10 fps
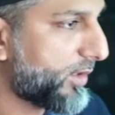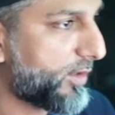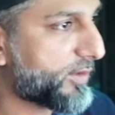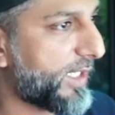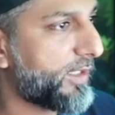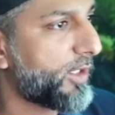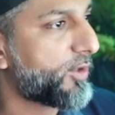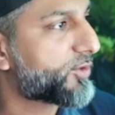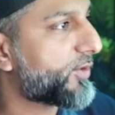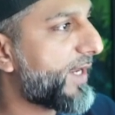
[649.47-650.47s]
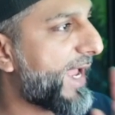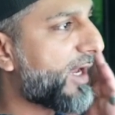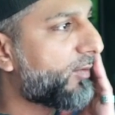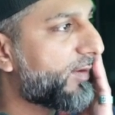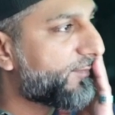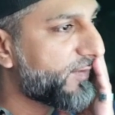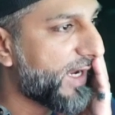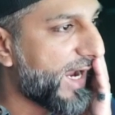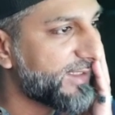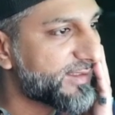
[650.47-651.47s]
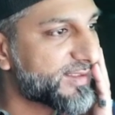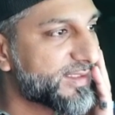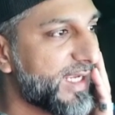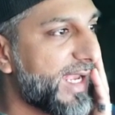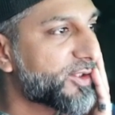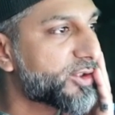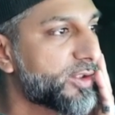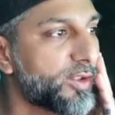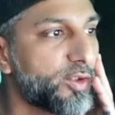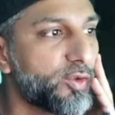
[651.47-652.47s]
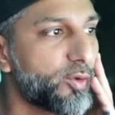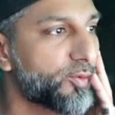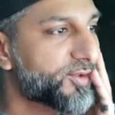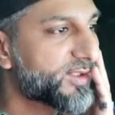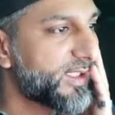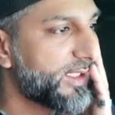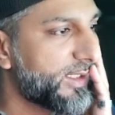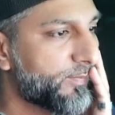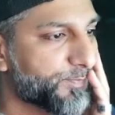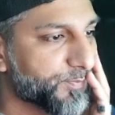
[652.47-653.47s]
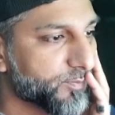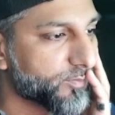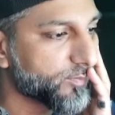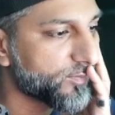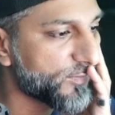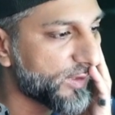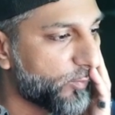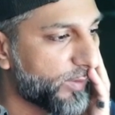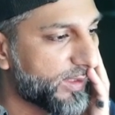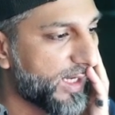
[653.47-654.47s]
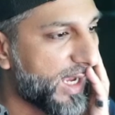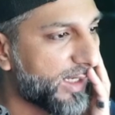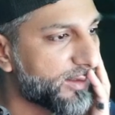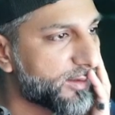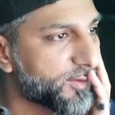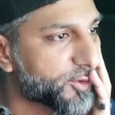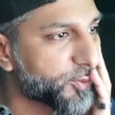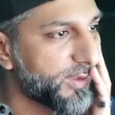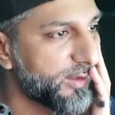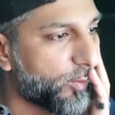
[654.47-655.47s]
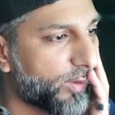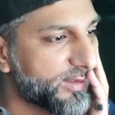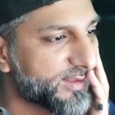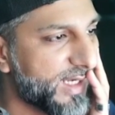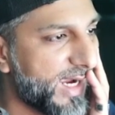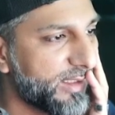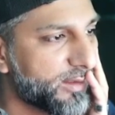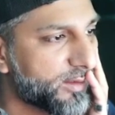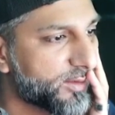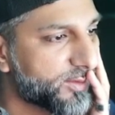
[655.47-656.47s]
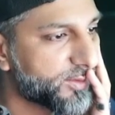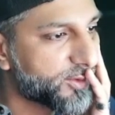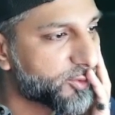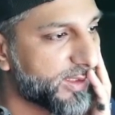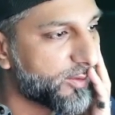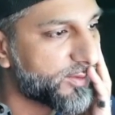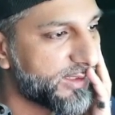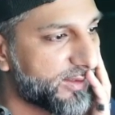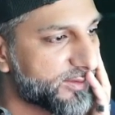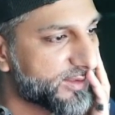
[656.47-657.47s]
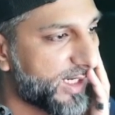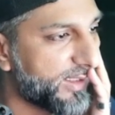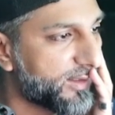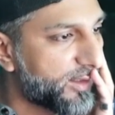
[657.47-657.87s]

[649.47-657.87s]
Okay, so now if we hide the sketch, you'll see we got treat on one side, trick on the other side.